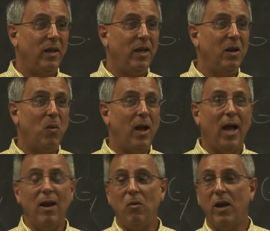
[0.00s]
You know,
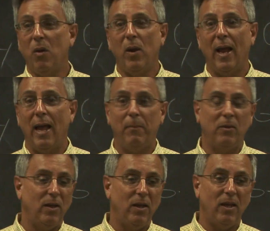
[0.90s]
I don't care what
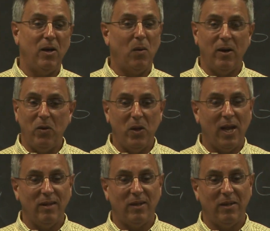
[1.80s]
happens. You know, I know you
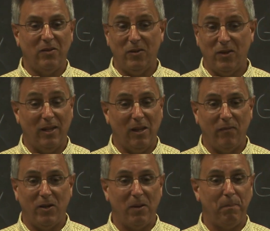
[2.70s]
guys, as I said,
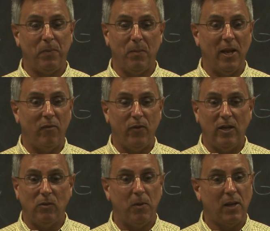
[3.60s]
love to be on
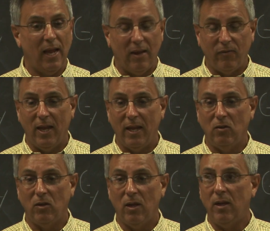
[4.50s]
Facebook. I have
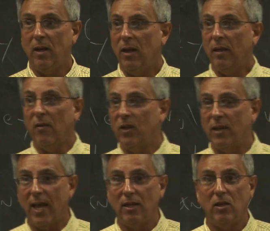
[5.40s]
kids, love to
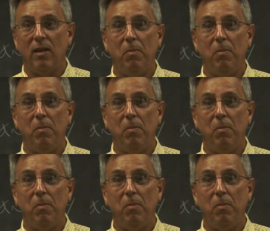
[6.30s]
text.